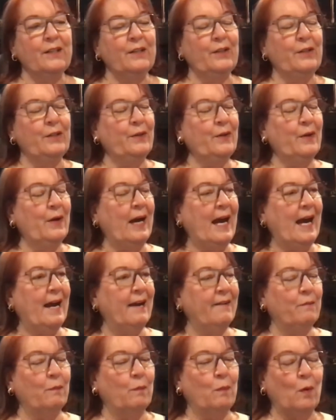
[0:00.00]
who
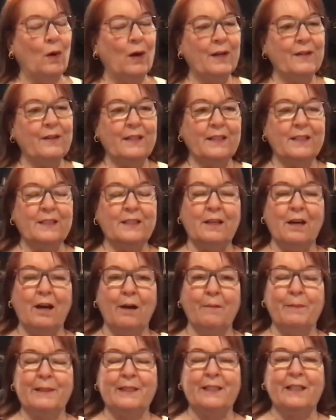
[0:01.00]
have won this
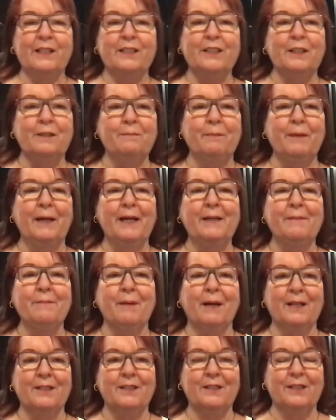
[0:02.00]
competition many
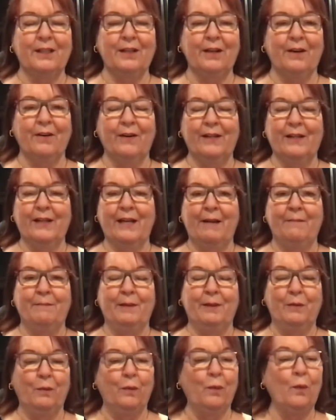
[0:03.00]
months ago and have
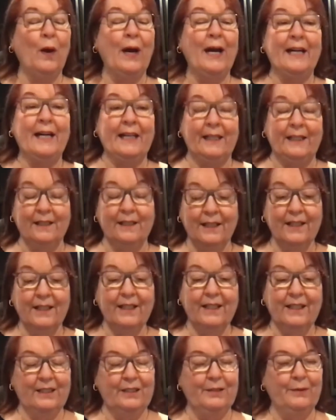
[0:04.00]
been waiting
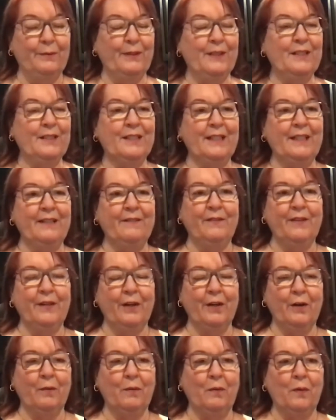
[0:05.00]
to receive
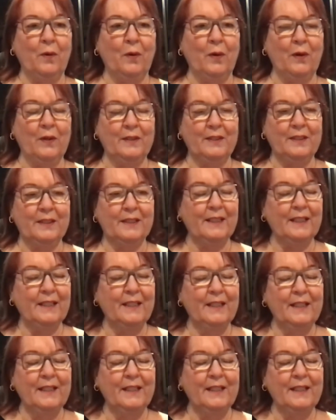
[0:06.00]
their awards.